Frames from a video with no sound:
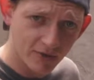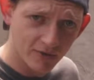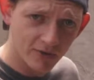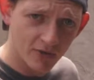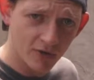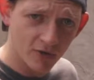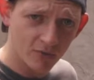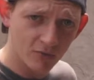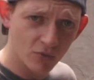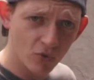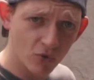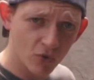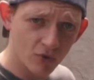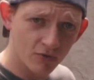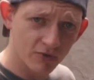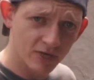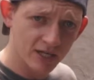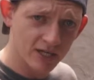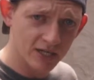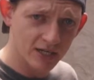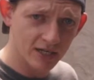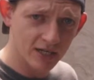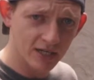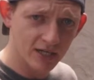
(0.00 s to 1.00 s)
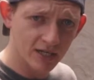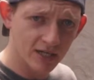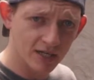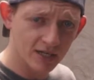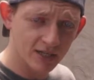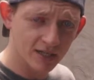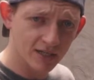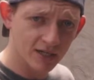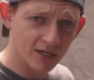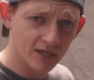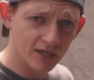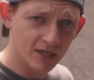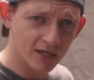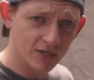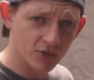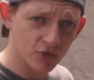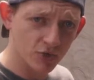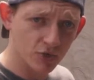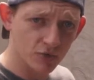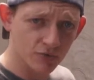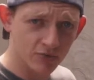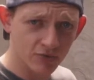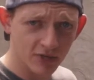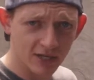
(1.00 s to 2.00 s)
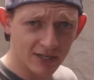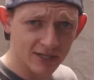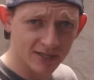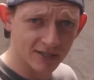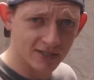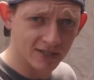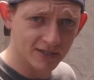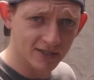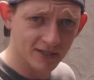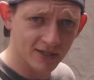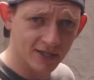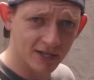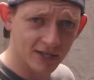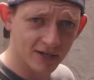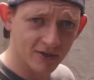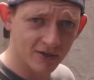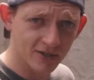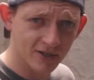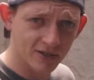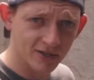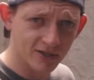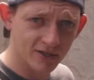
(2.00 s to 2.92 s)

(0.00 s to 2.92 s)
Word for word: got more rigging gear than I do friends in the area,